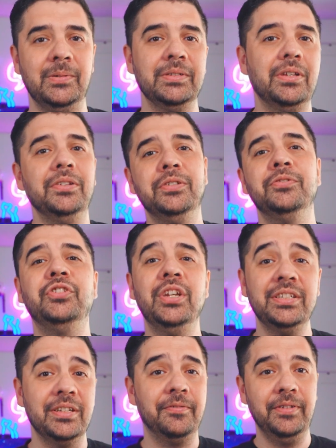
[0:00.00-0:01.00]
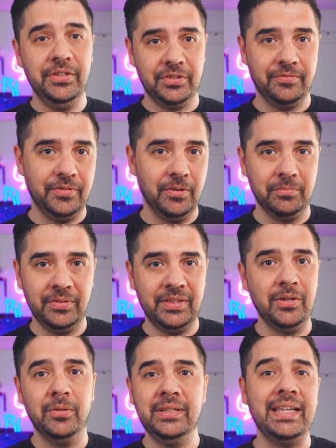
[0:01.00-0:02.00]
It was also just a feature phone with
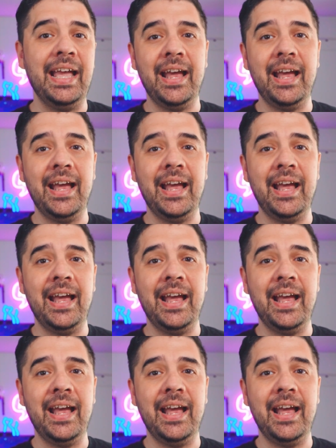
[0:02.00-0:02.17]
the only